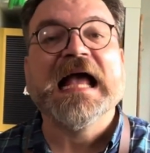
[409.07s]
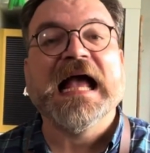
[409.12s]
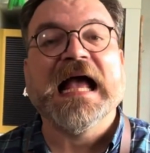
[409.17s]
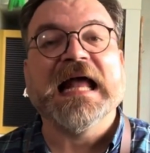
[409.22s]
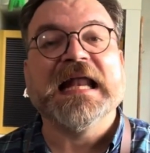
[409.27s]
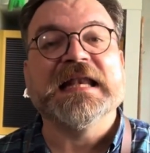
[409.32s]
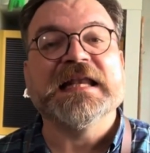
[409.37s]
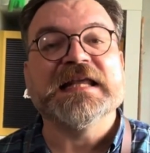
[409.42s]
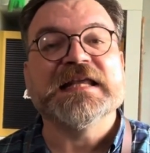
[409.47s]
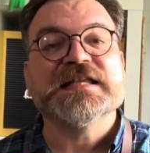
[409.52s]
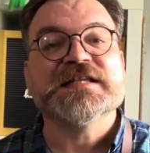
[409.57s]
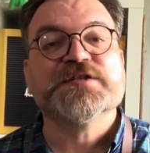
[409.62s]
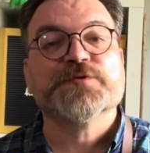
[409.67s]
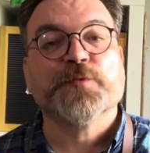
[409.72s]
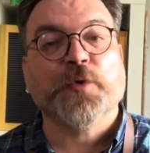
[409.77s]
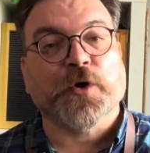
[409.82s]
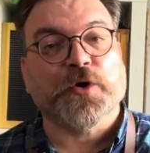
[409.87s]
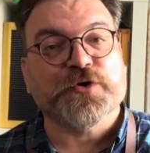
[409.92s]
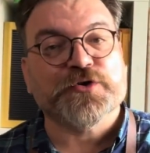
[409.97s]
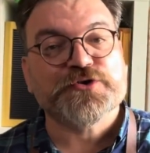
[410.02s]
and his
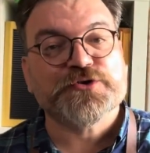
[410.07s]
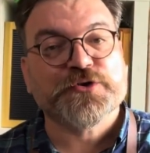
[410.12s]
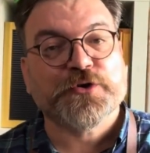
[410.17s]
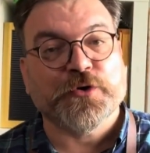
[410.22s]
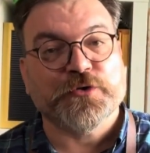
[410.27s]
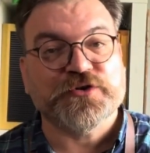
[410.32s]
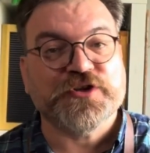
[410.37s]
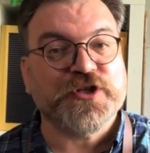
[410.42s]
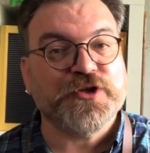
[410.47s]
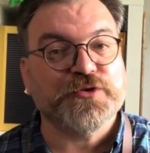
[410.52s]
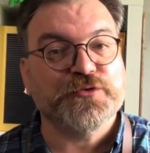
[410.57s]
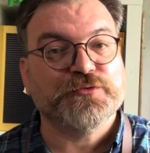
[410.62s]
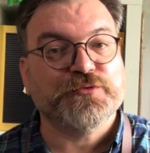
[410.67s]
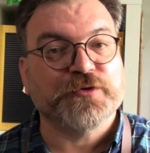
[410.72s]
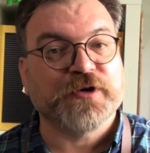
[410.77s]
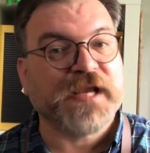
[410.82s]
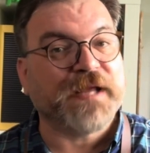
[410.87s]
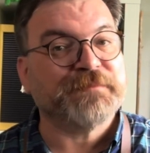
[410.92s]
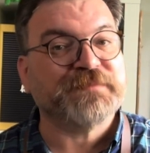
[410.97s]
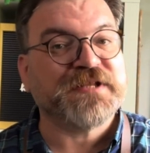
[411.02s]
works continue to
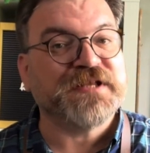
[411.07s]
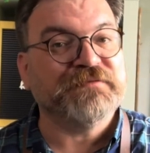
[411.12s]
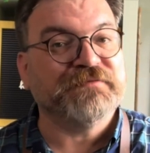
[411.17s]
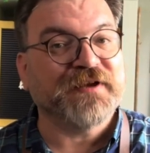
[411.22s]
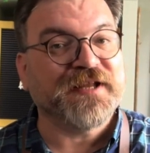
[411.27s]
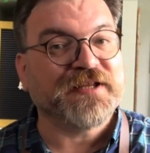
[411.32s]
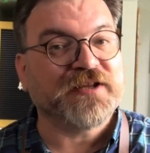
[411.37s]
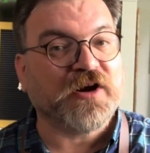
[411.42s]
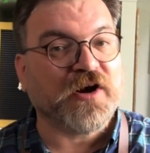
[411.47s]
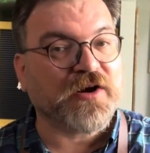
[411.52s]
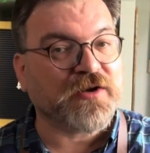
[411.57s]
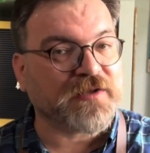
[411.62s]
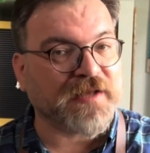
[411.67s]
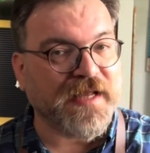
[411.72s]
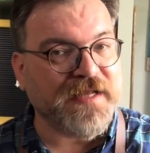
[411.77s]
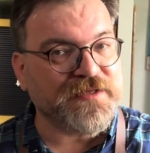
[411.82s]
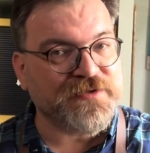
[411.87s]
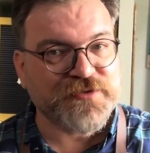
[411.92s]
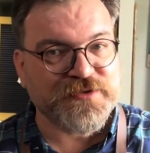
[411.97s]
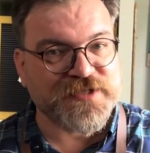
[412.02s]
captivate art
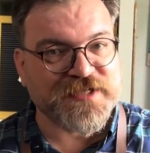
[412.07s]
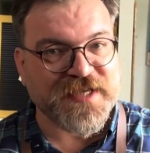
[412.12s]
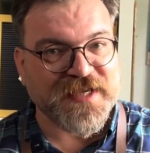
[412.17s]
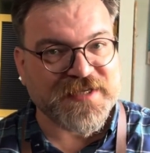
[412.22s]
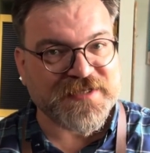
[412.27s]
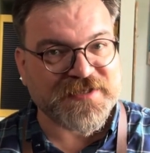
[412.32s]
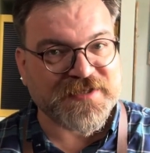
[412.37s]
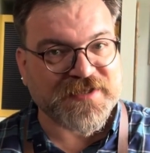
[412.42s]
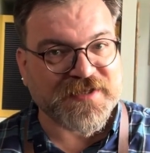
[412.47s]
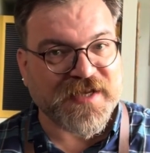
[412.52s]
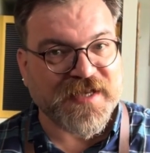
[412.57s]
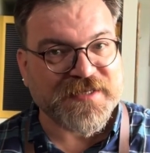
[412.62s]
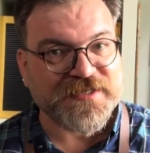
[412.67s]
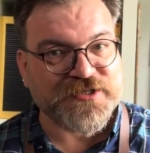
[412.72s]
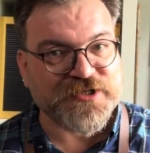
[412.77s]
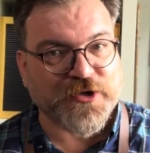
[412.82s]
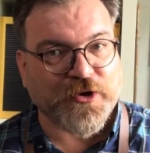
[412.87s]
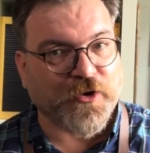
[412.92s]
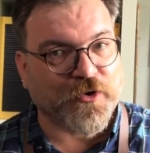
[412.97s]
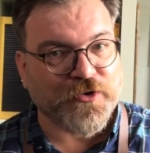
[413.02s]
enthusiasts and
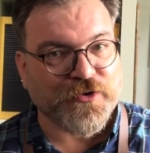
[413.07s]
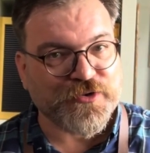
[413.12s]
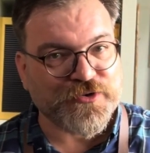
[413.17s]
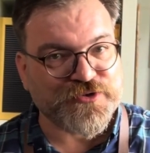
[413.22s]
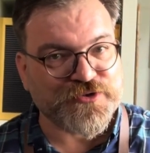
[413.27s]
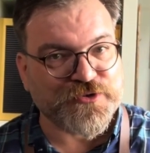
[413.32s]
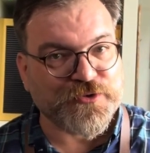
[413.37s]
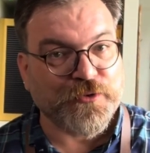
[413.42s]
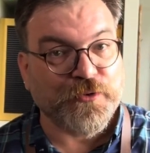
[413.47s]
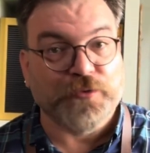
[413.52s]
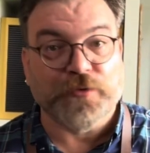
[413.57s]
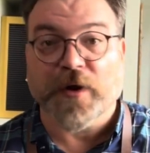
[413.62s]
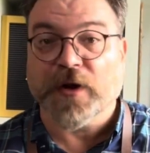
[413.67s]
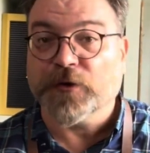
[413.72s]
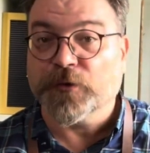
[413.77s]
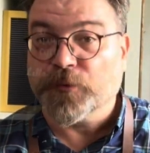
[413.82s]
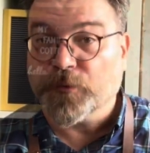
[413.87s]
scholars around the